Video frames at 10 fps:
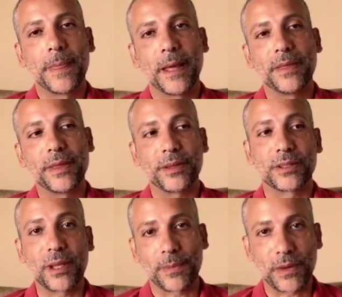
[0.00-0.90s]
and that there's
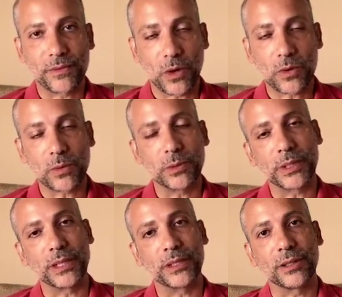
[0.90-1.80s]
something vulnerable
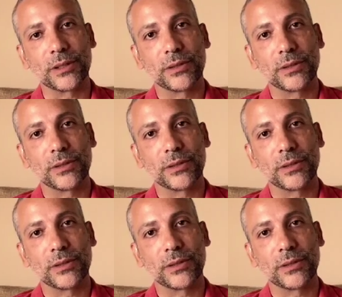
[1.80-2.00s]
here.